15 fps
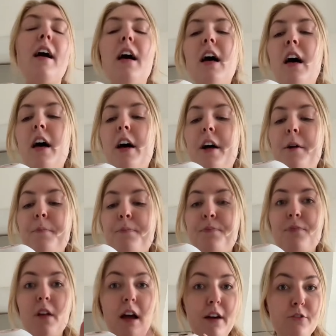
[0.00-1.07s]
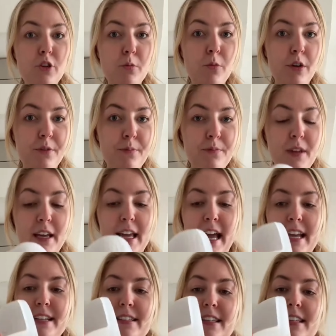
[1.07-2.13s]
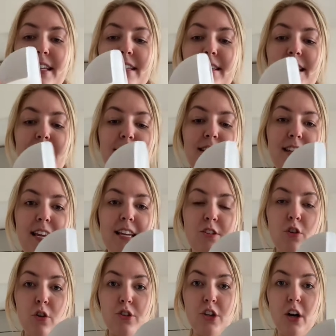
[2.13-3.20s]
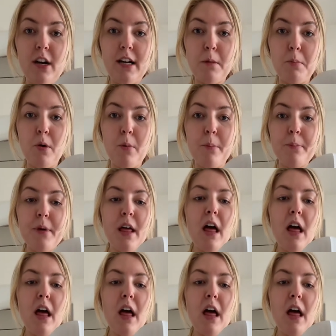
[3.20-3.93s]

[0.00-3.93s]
I've done one. Okay, so this is the Dr.isla pump.